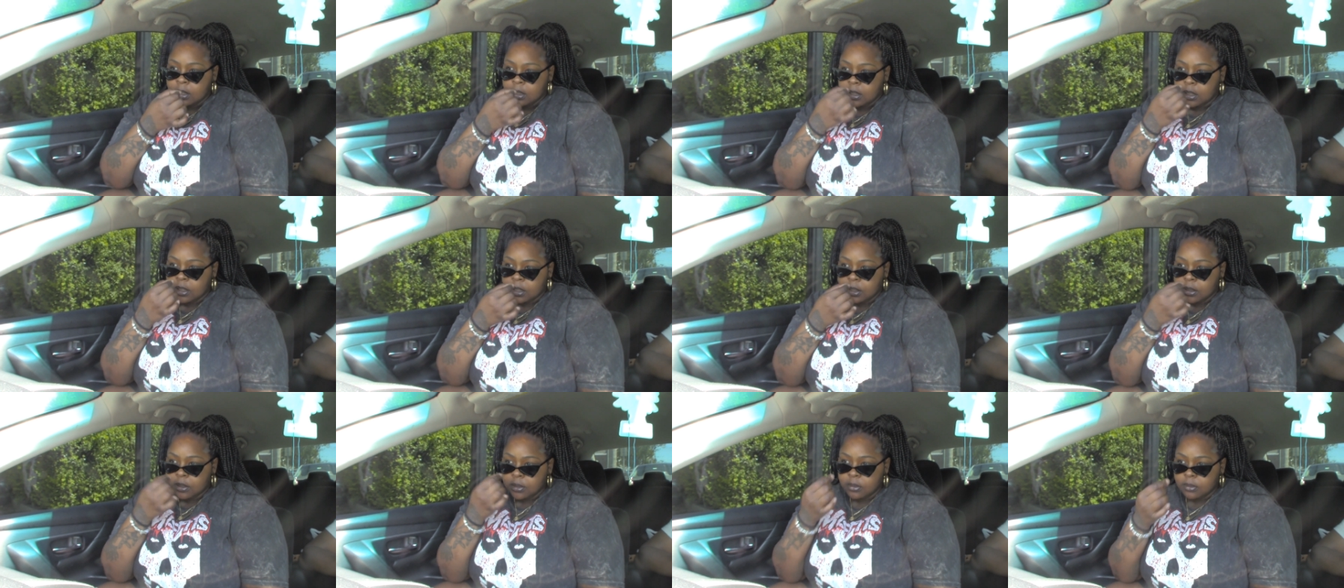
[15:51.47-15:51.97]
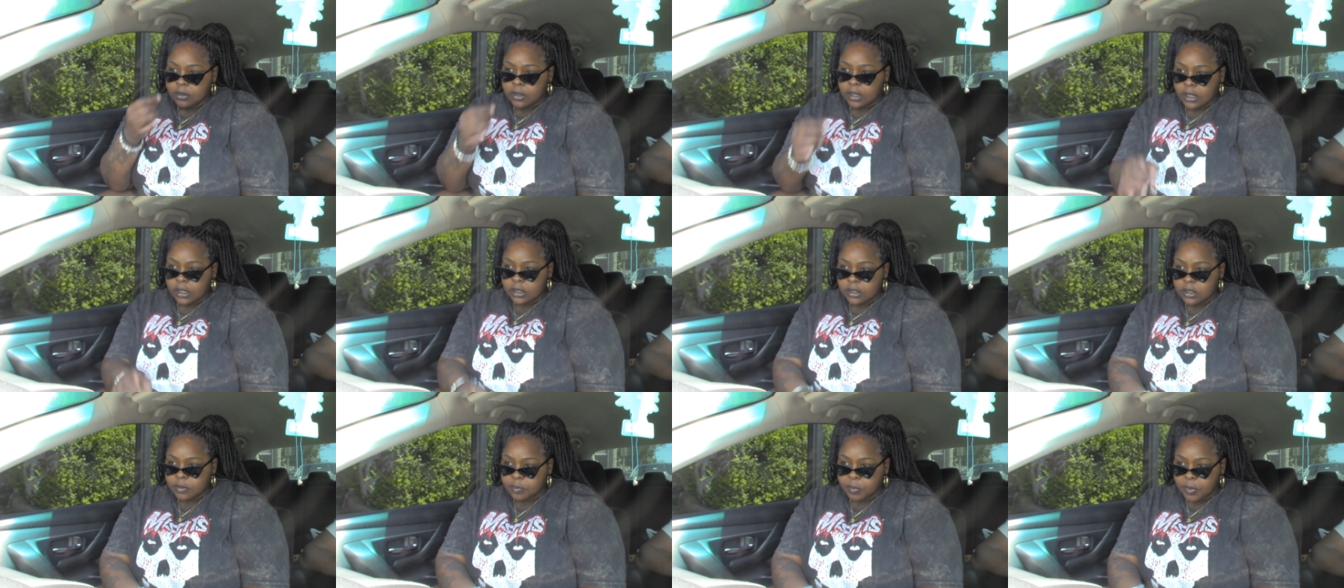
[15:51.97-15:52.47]
Like a little
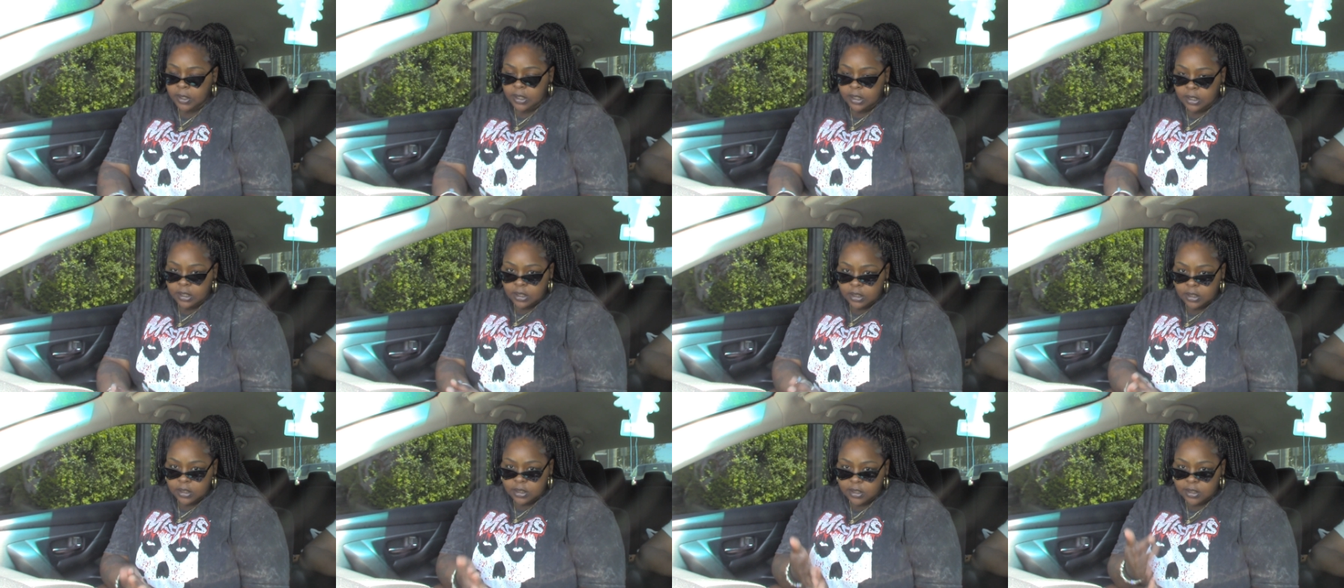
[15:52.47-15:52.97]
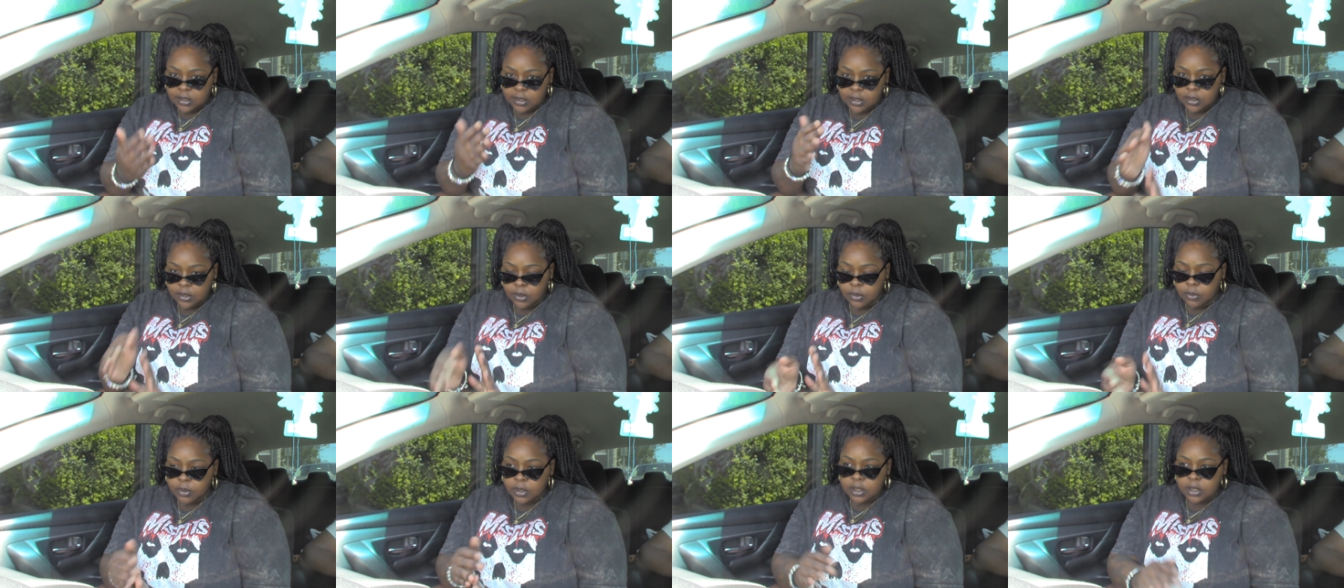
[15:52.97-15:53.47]
nice pinkish,
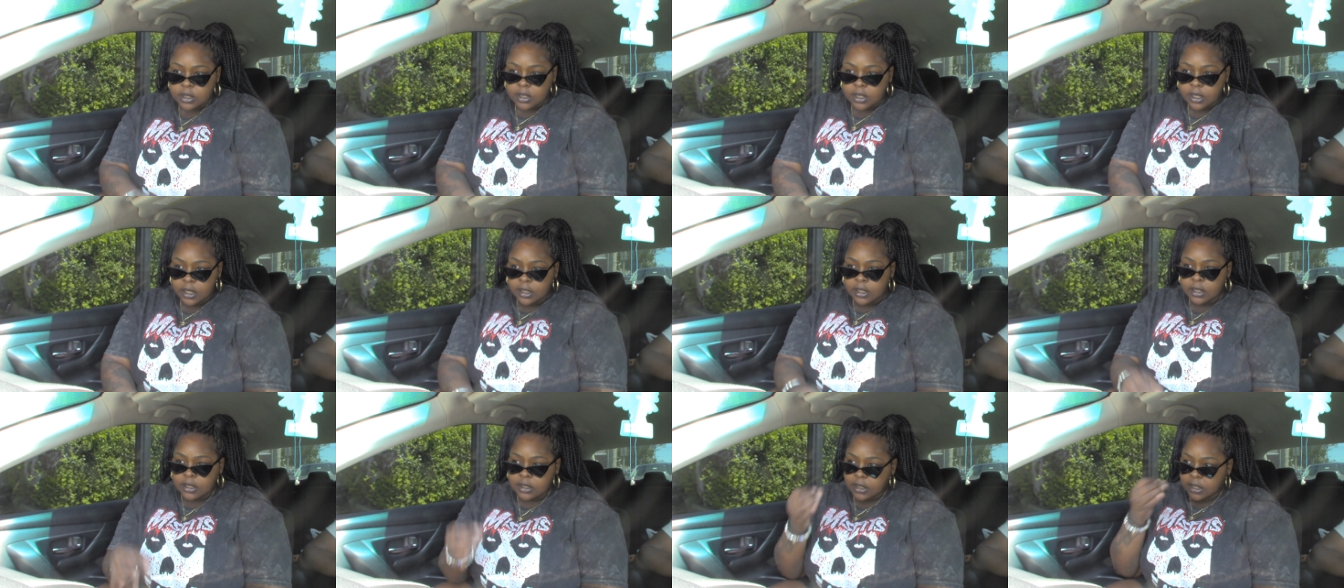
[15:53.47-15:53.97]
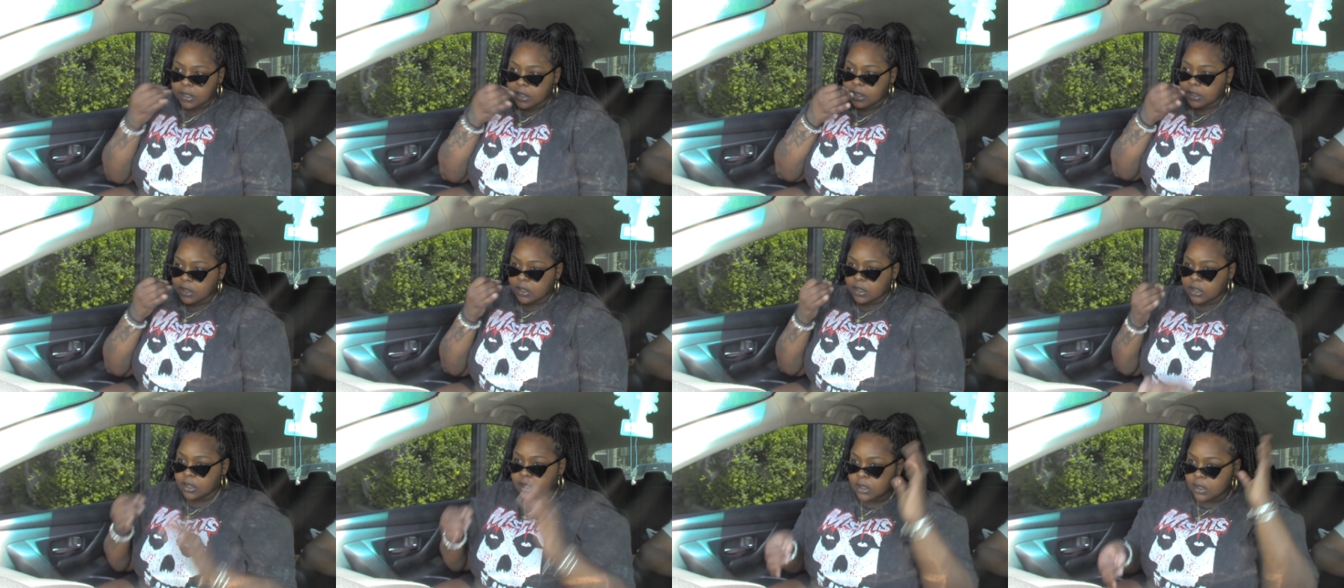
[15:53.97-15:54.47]
nudish
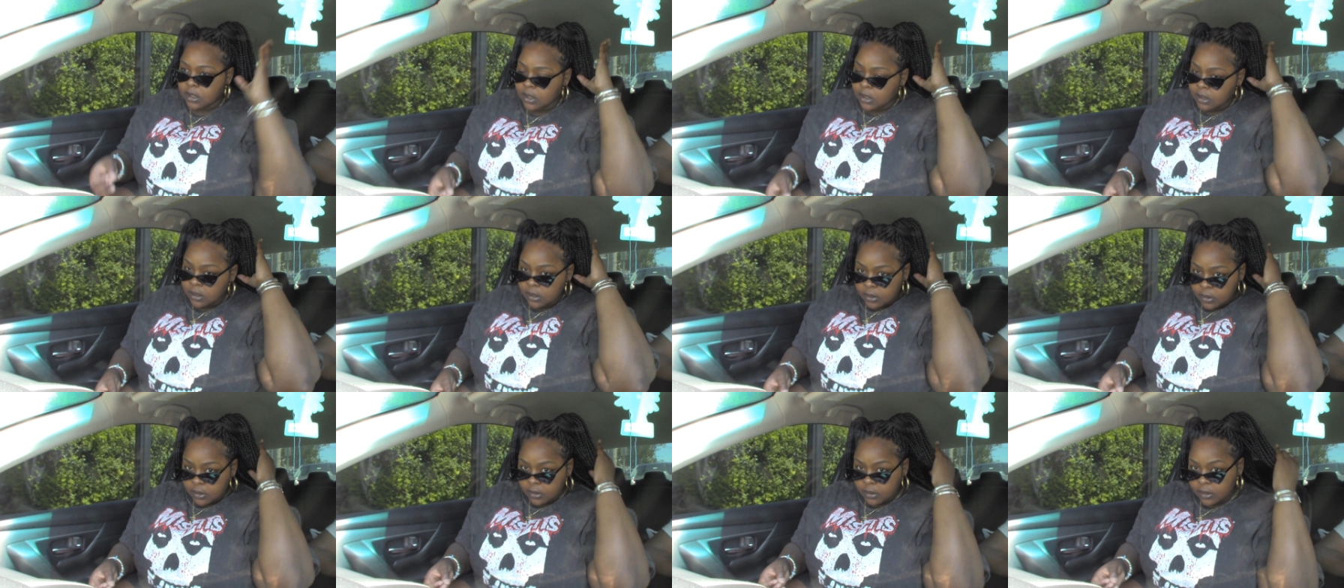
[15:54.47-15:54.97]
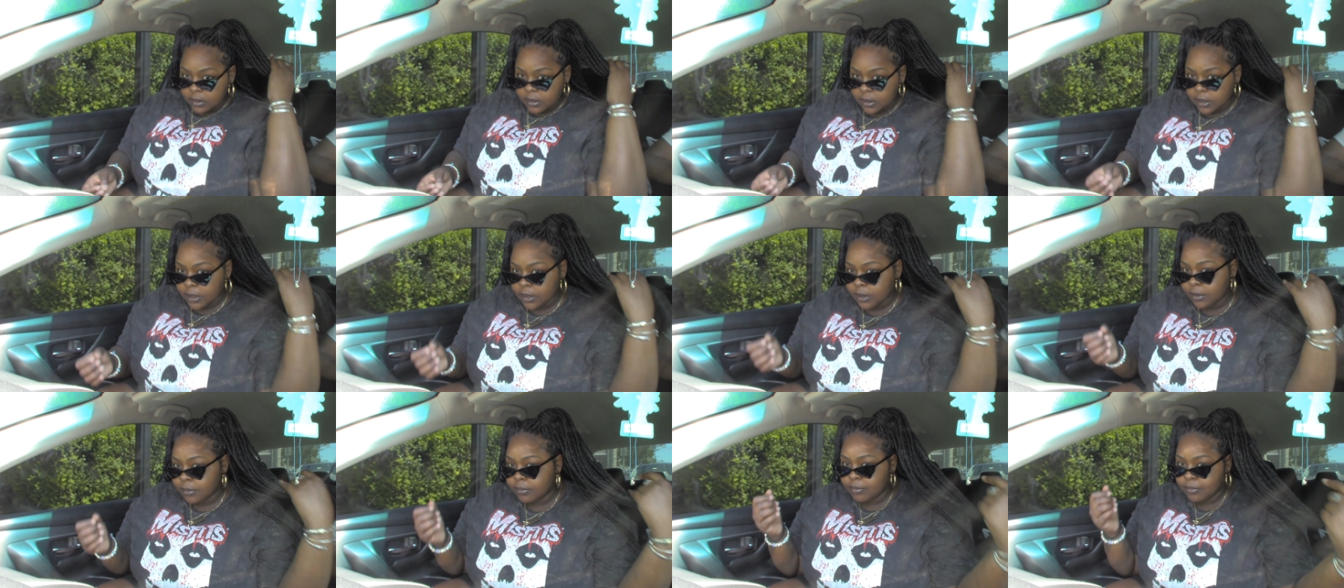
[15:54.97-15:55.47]
Anastasia on
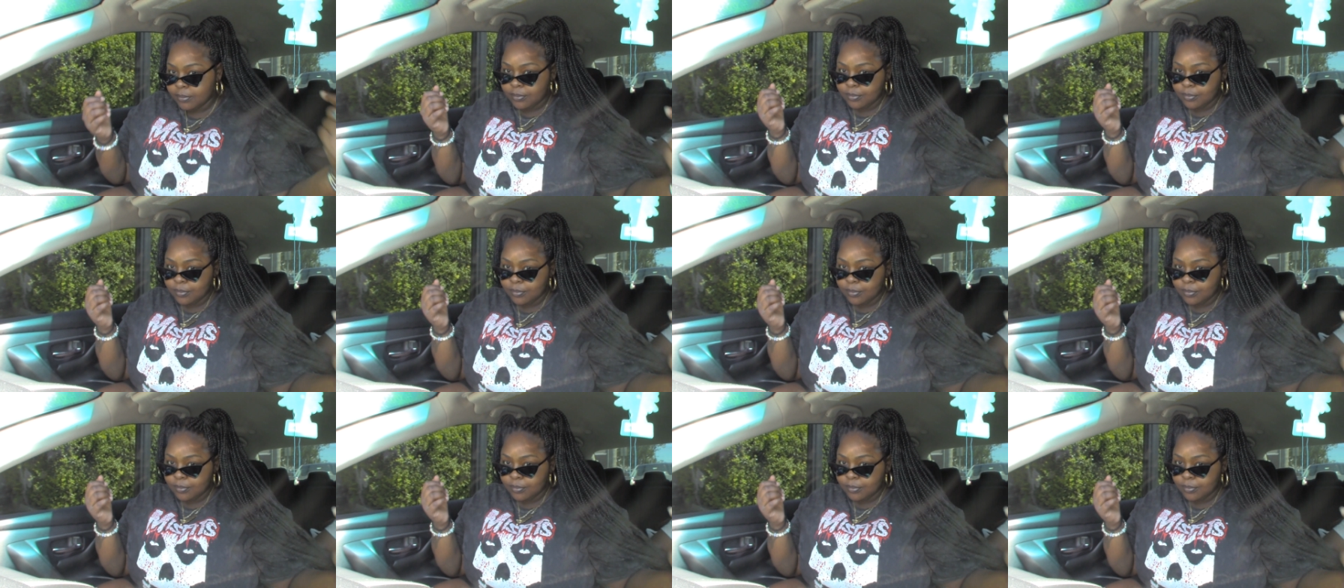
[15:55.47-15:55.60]
it